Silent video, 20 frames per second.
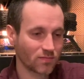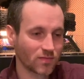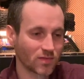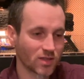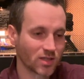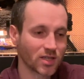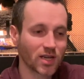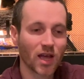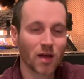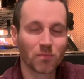
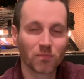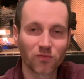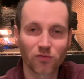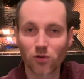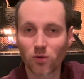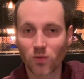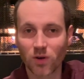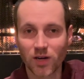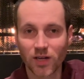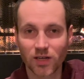step
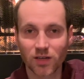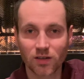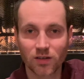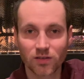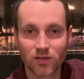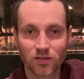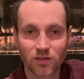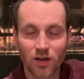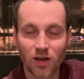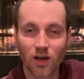for running
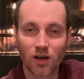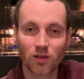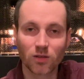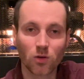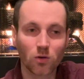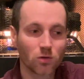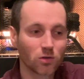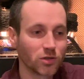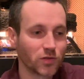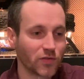a local